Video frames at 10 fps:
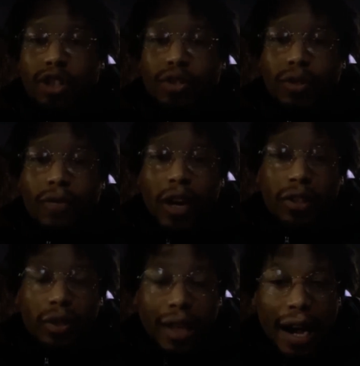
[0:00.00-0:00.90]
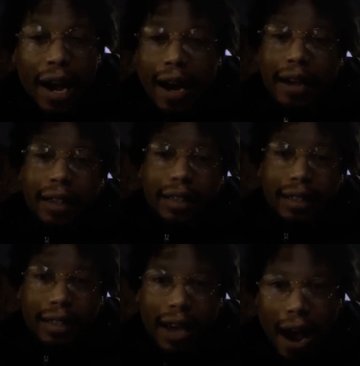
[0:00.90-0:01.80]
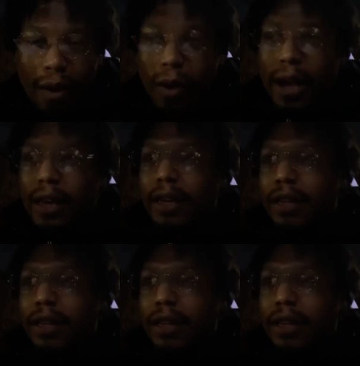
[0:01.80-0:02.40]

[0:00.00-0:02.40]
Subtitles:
Universal God, Yahweh,